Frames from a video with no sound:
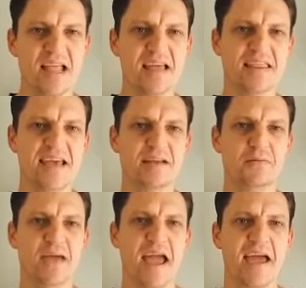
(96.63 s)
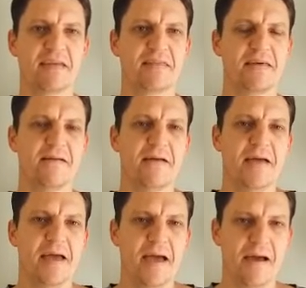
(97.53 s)
that we have.
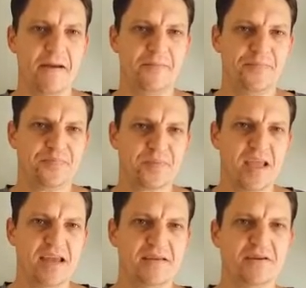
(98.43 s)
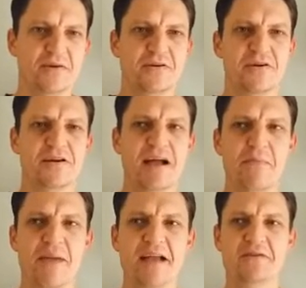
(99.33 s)
Um, and you know we've got to
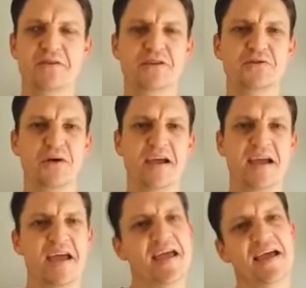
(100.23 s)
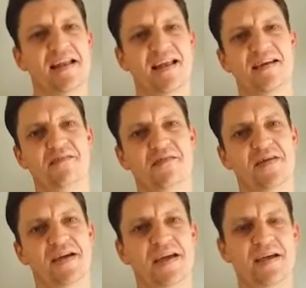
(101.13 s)
come back to the joy and love
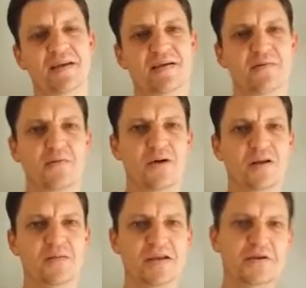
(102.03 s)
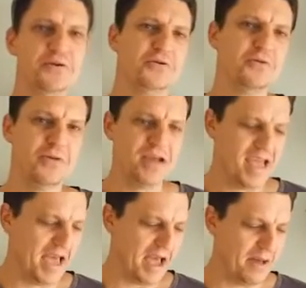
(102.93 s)
in what we do
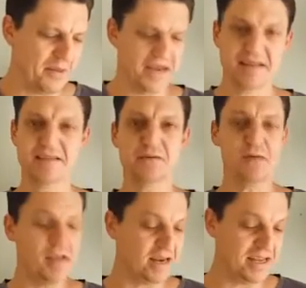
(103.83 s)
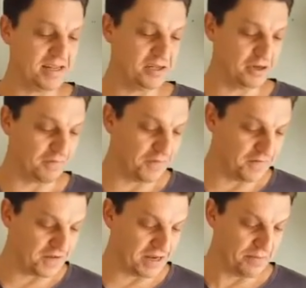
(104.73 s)
um, and i just want to read in john
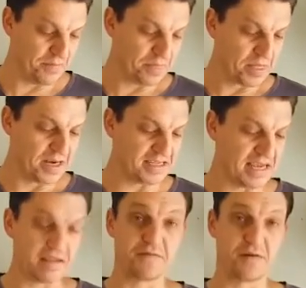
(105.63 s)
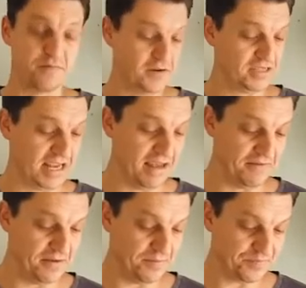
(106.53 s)
15 let's take it from verse
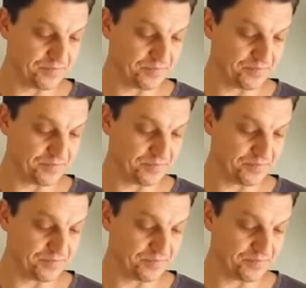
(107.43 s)
11